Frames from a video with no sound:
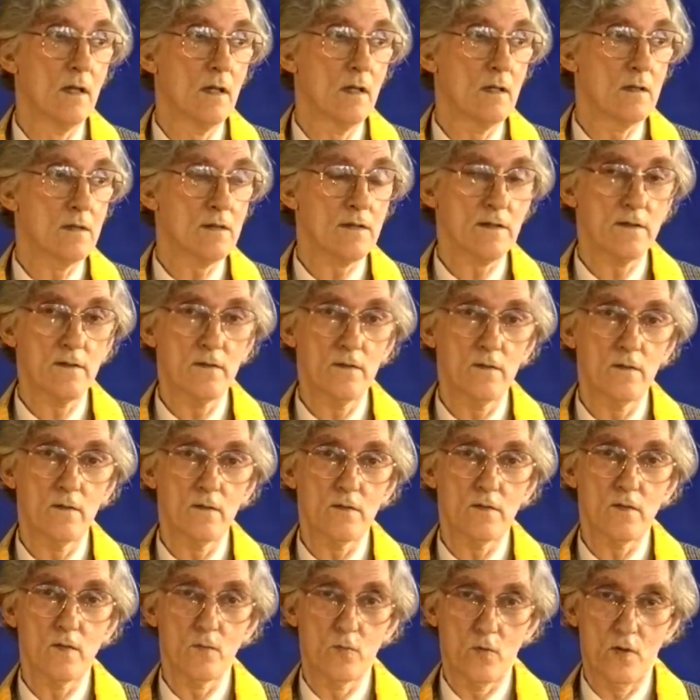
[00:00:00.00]
as
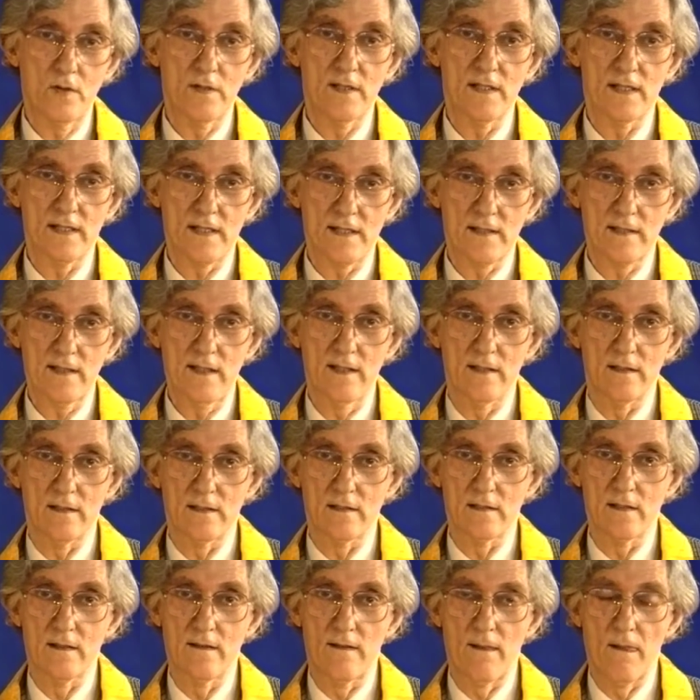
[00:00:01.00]
to what
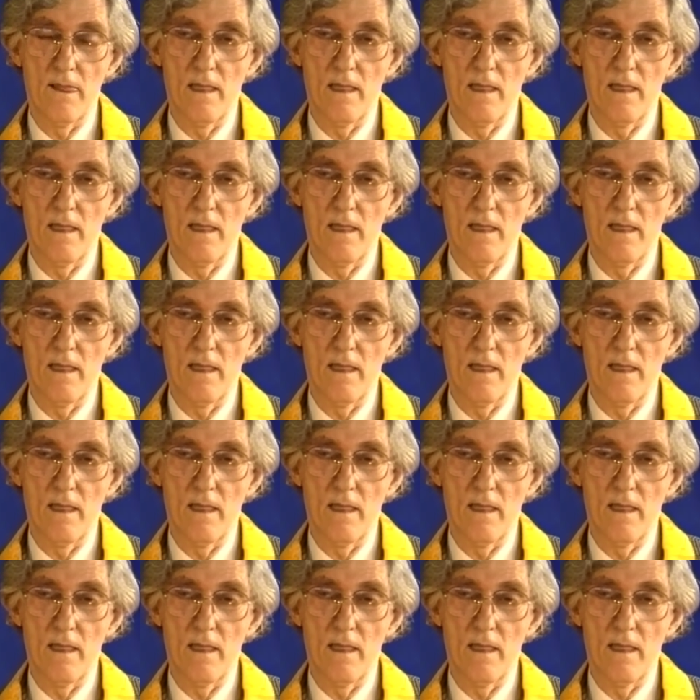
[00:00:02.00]
extent